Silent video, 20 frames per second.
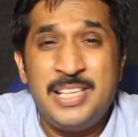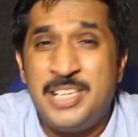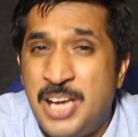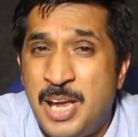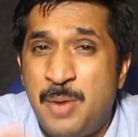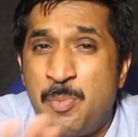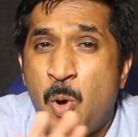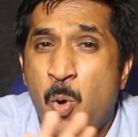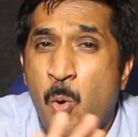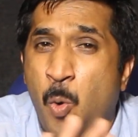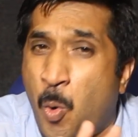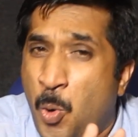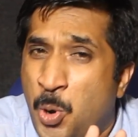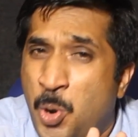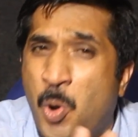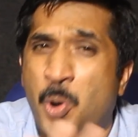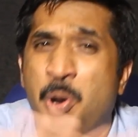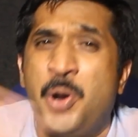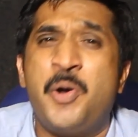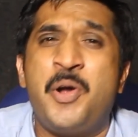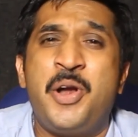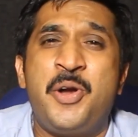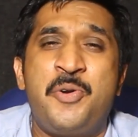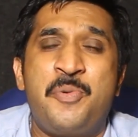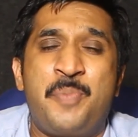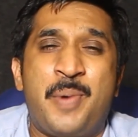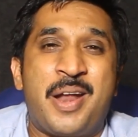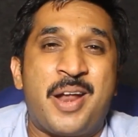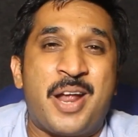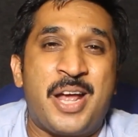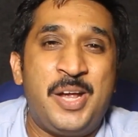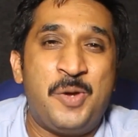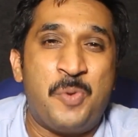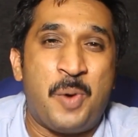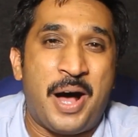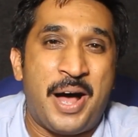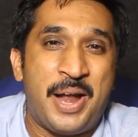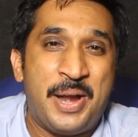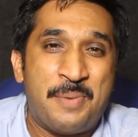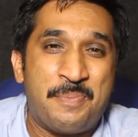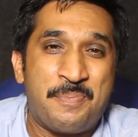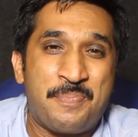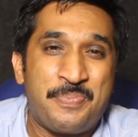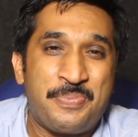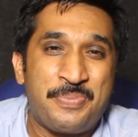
Neem ulululu parayuvanum